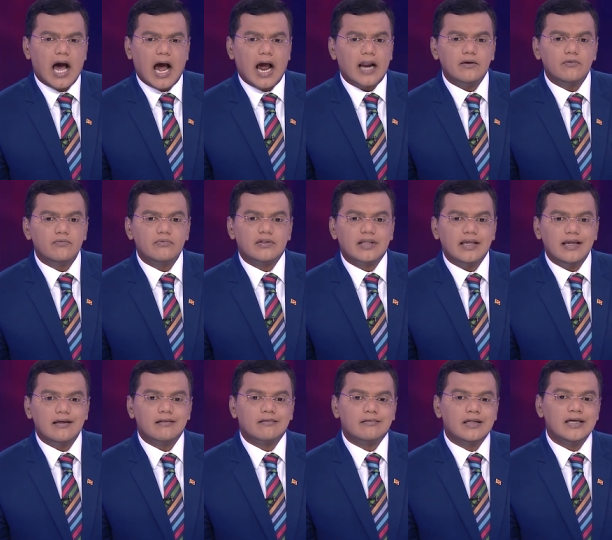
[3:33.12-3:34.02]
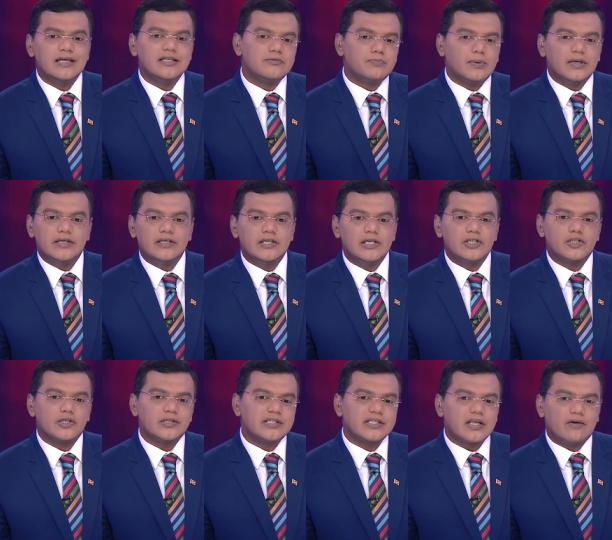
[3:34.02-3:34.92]
I don't think these
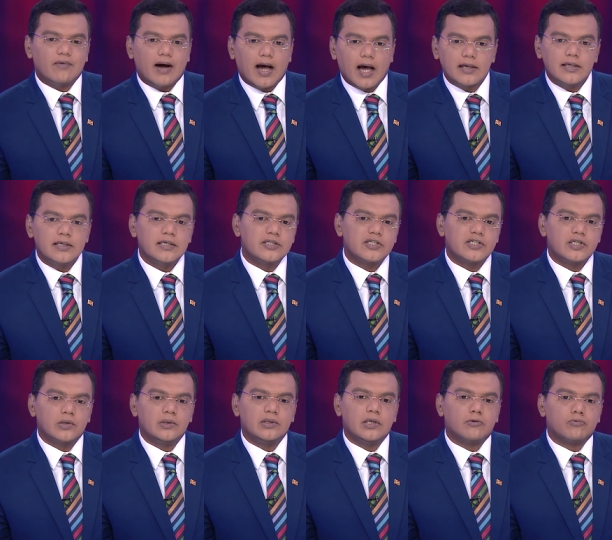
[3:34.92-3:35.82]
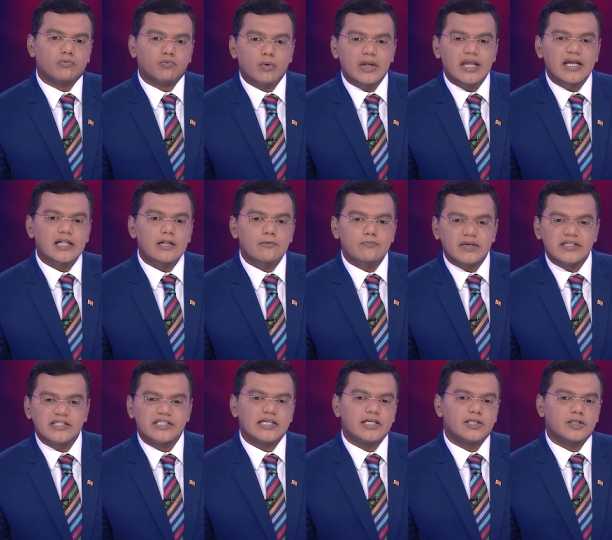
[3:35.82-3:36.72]
politicians have understood the real
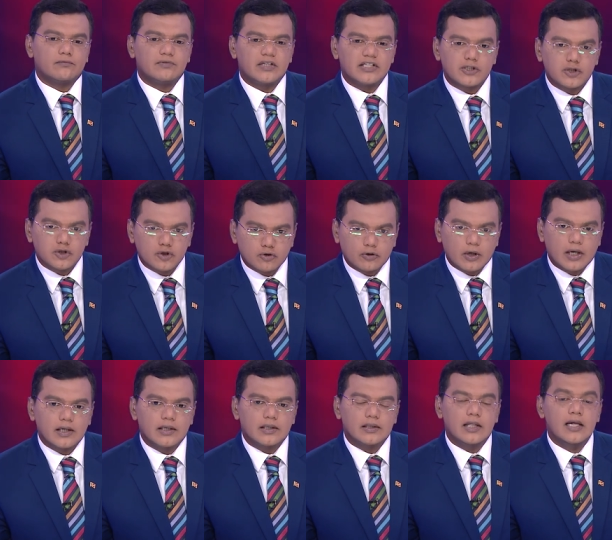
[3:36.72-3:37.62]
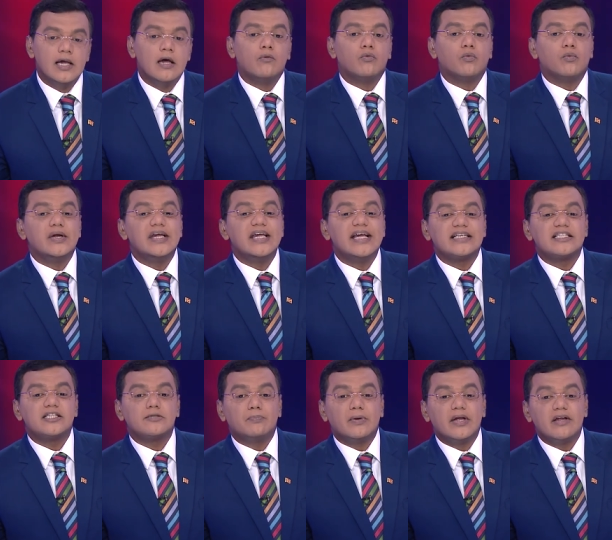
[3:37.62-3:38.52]
message of the struggle we
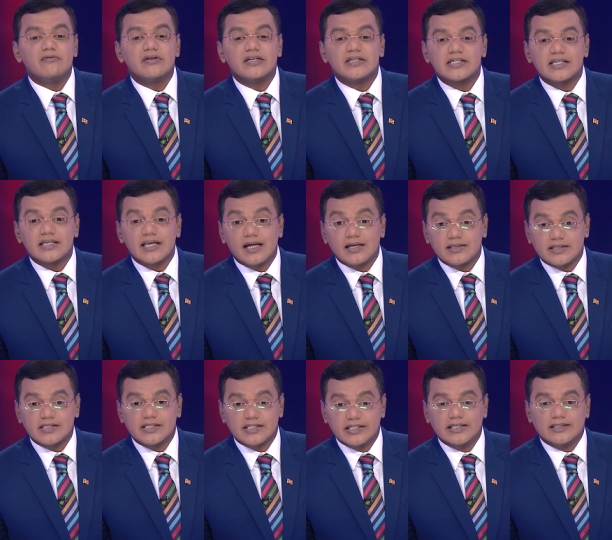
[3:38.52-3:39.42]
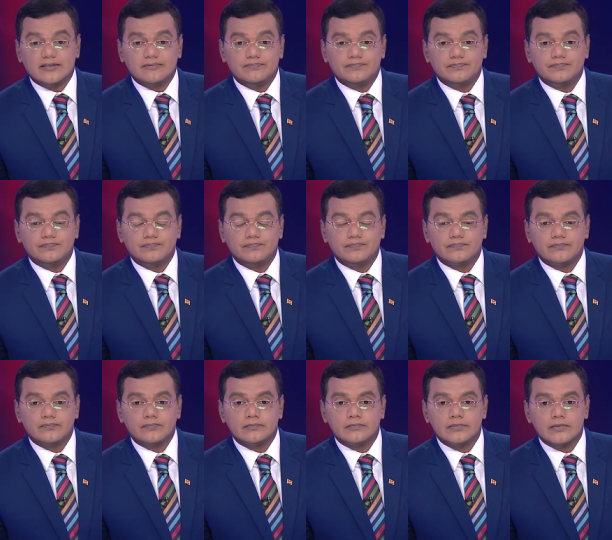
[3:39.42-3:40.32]
experienced last year.
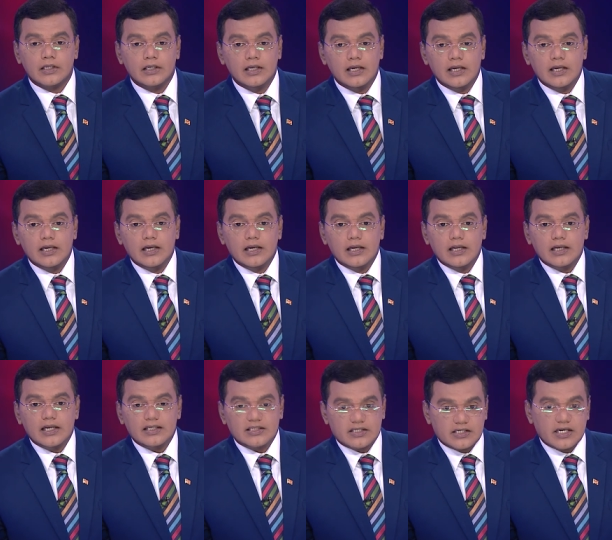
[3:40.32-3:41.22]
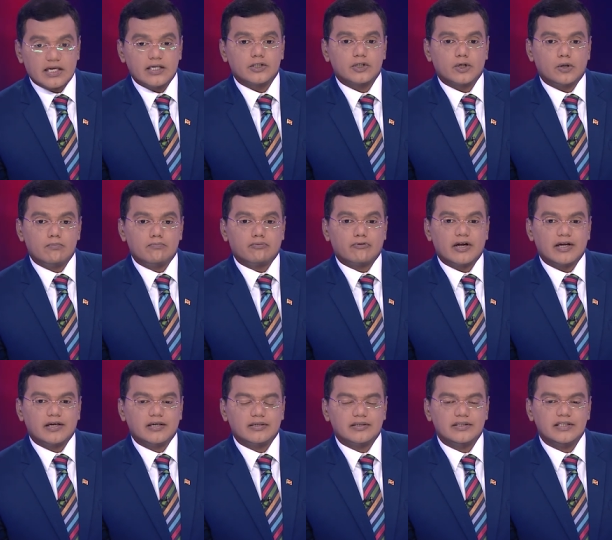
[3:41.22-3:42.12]
Let's take a short
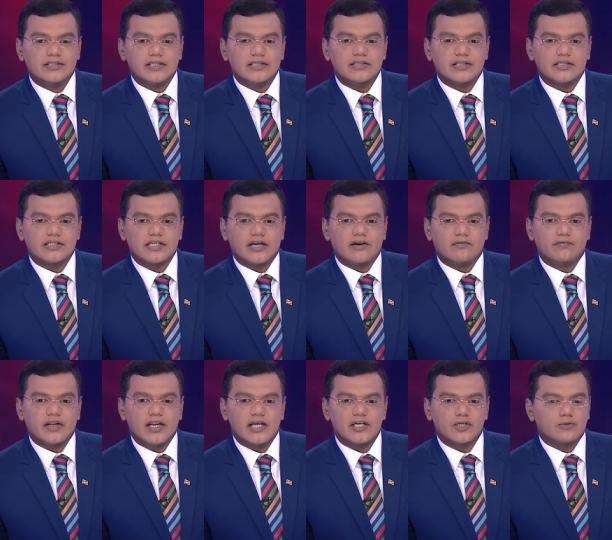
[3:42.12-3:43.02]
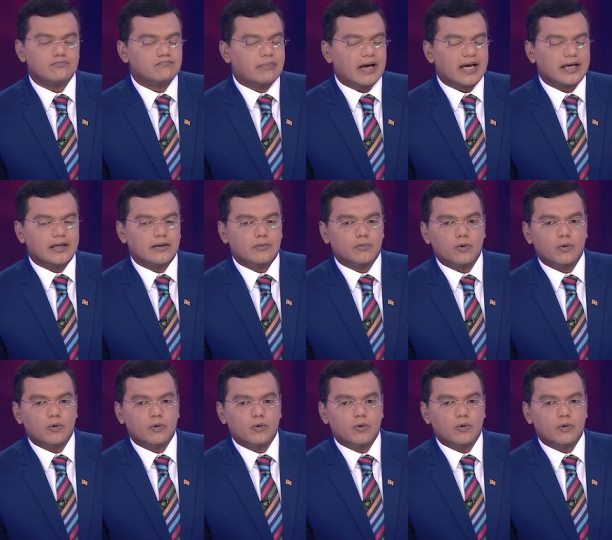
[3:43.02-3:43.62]
break. This is the State of the Nation back in a